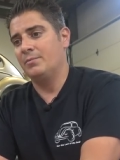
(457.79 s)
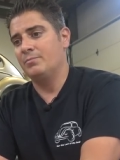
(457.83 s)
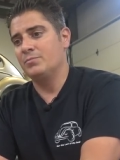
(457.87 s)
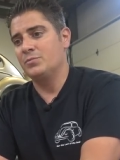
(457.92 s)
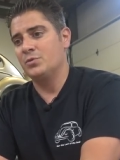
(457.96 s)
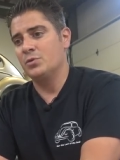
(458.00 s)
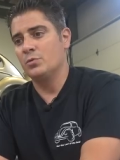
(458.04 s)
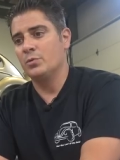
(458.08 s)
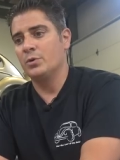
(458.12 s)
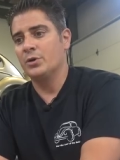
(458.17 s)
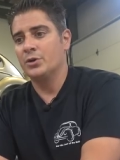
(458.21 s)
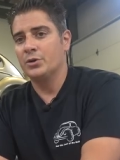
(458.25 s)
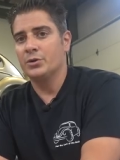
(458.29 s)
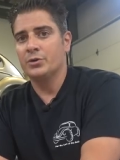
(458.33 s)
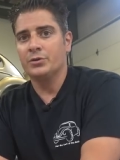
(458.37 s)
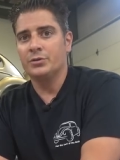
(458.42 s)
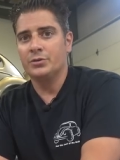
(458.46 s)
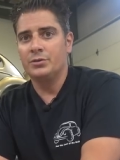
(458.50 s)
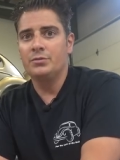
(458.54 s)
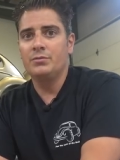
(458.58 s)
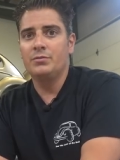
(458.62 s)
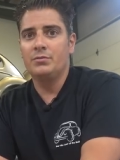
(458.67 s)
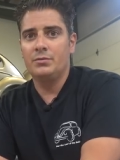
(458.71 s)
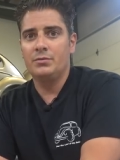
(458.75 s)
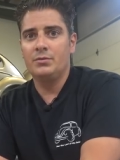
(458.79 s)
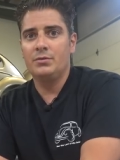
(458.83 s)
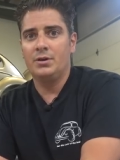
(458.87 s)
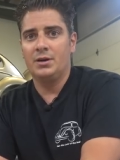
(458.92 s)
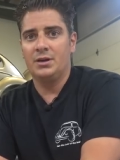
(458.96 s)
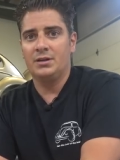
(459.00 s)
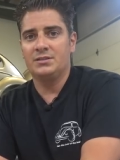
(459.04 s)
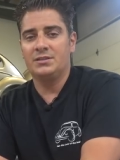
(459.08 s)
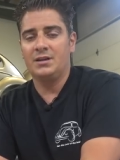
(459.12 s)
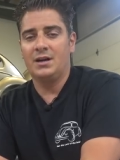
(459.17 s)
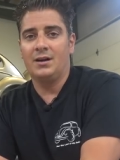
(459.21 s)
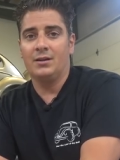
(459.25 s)
you a good
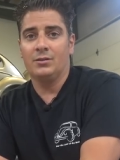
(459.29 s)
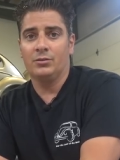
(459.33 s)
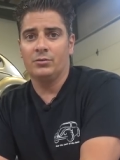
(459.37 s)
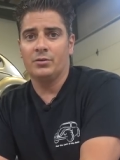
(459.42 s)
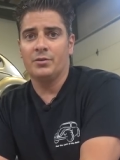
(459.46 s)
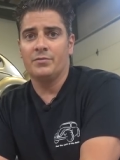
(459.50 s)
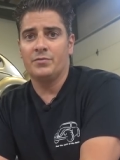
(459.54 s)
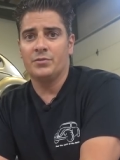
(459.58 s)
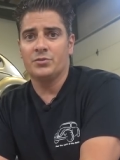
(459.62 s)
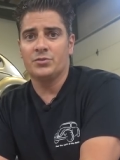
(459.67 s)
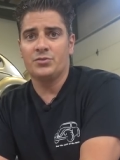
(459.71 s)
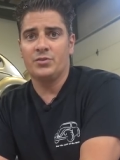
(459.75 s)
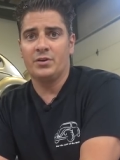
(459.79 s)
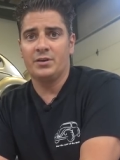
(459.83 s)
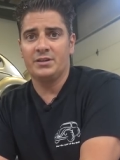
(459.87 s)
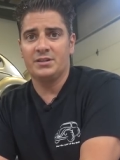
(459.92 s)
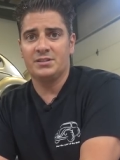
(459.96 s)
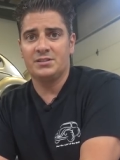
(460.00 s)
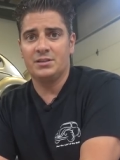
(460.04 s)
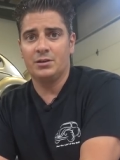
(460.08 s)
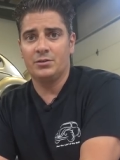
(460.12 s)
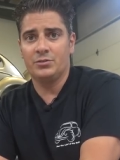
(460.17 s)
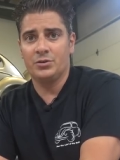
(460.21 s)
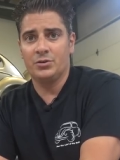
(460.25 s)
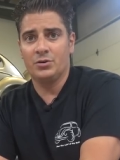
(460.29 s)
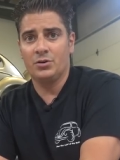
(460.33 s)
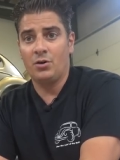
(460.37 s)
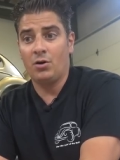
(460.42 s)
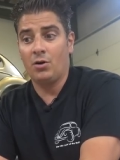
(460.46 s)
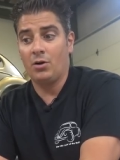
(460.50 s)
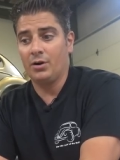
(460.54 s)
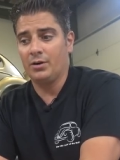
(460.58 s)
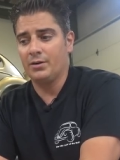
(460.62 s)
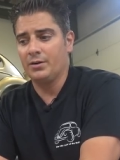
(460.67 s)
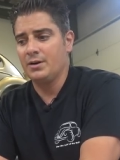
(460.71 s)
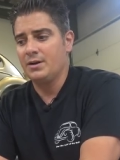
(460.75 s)
dollar if you're trying to sell your
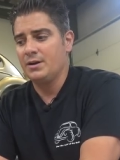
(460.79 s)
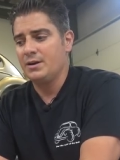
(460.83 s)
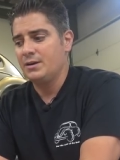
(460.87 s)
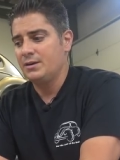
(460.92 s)
car.